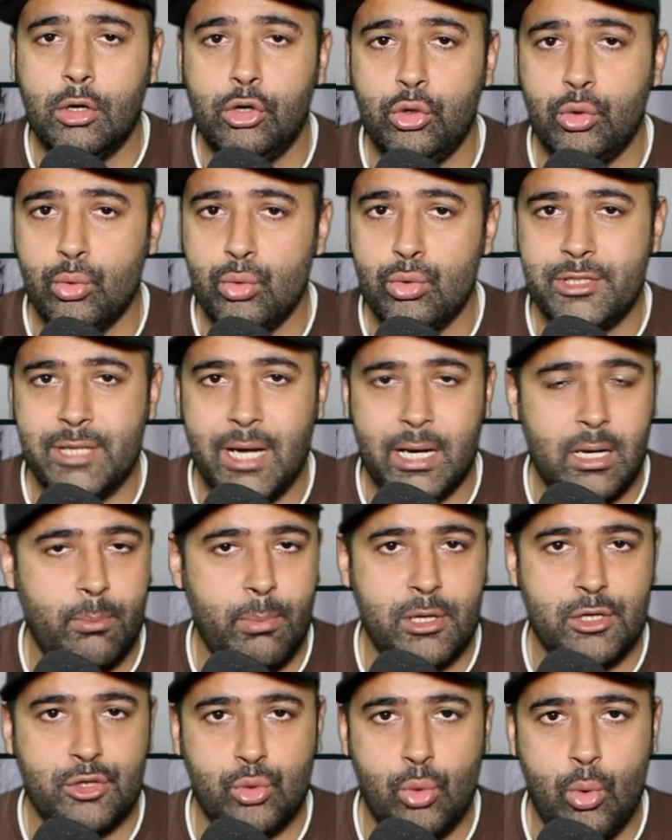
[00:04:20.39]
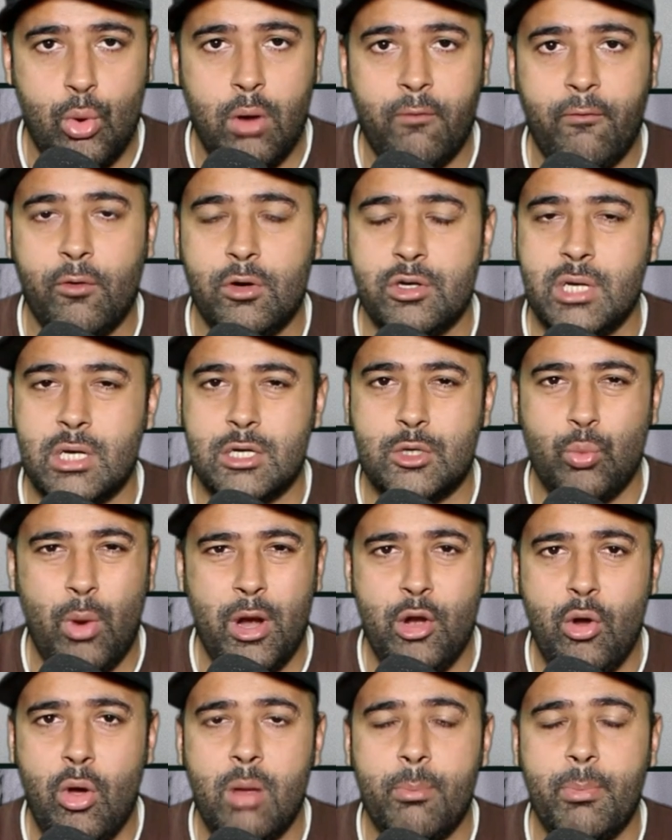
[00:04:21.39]
to set up a store for just
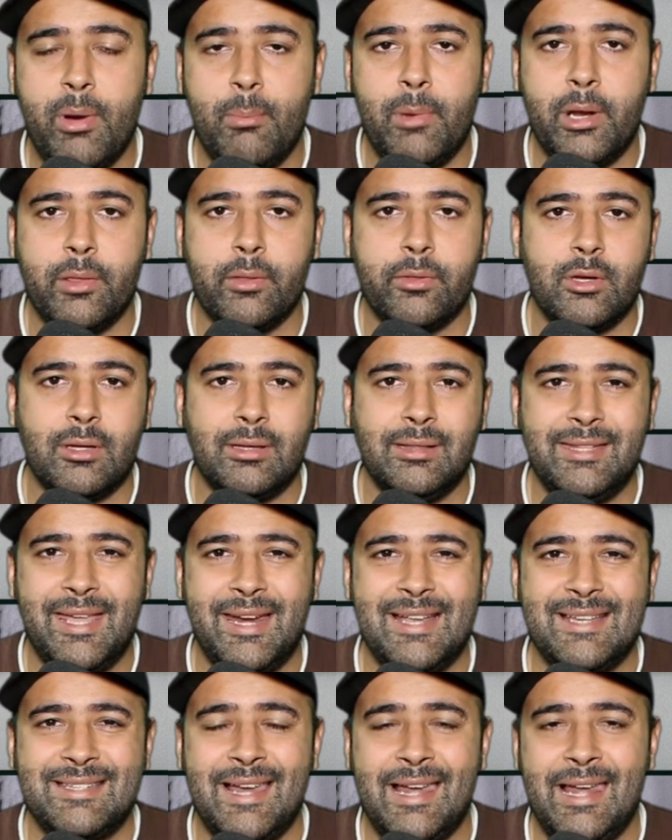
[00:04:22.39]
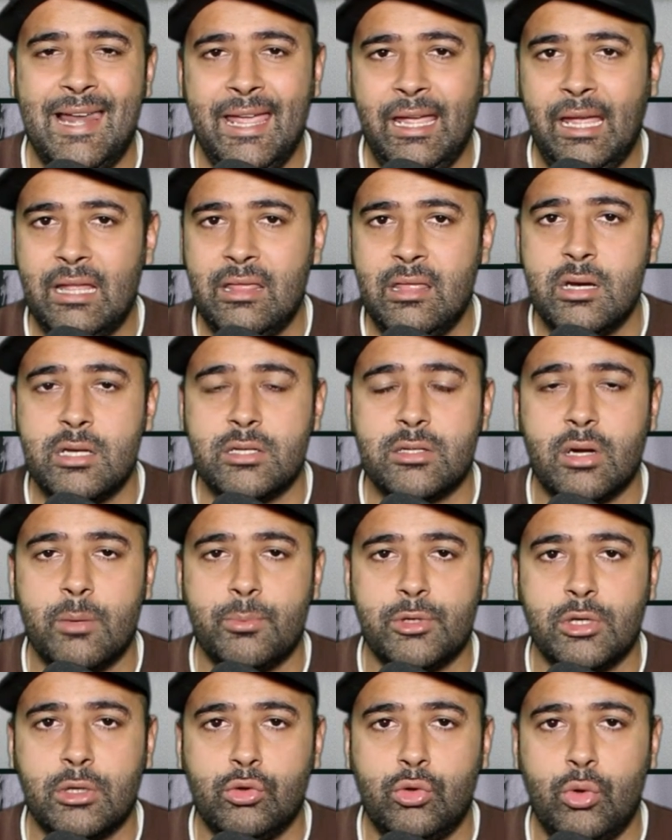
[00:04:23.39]
$1 per month, there is a link in the
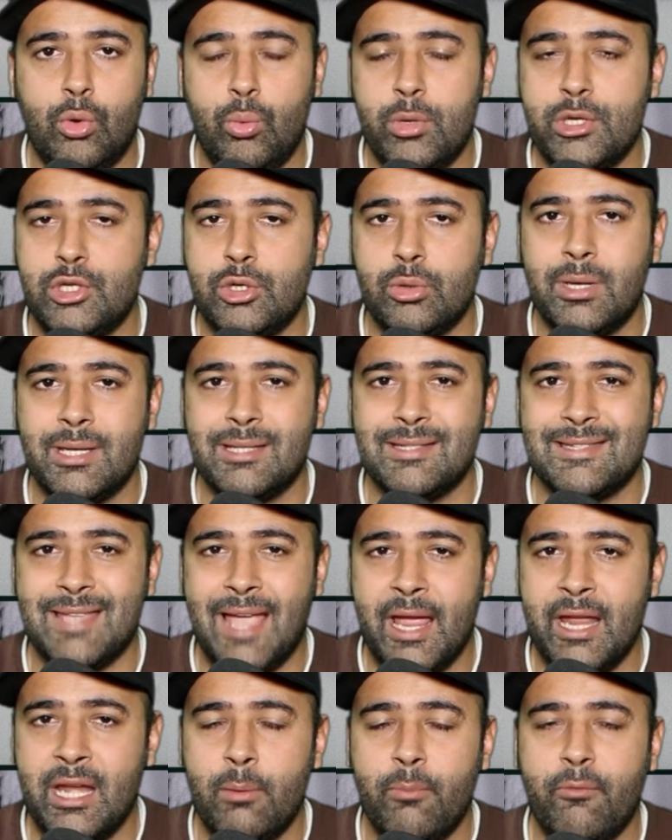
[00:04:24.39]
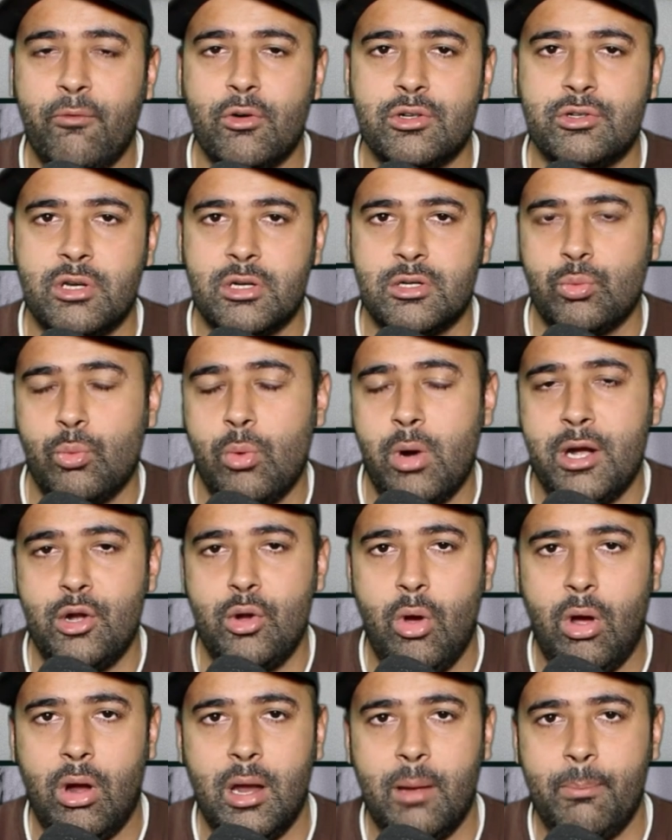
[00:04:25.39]
description through which you can sign up for just
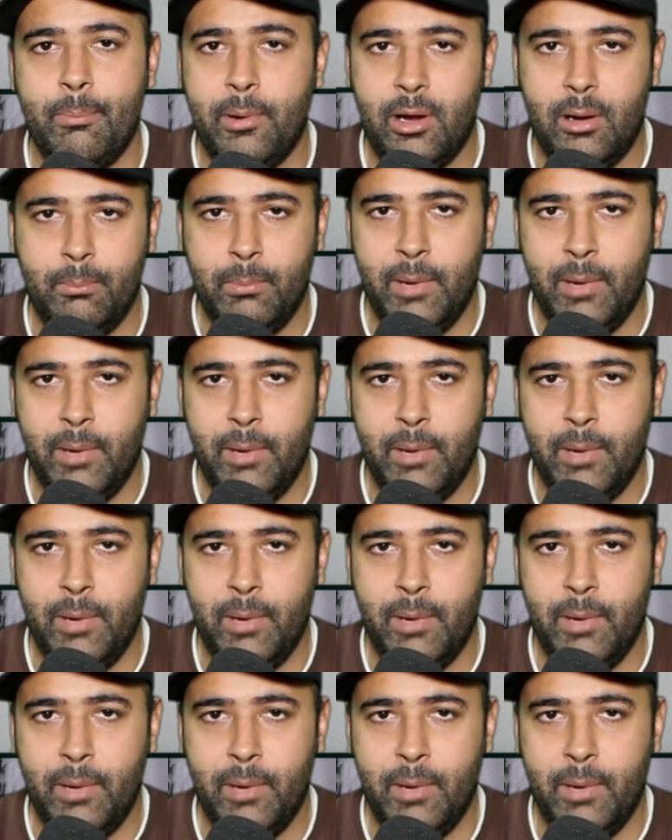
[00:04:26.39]
$1 per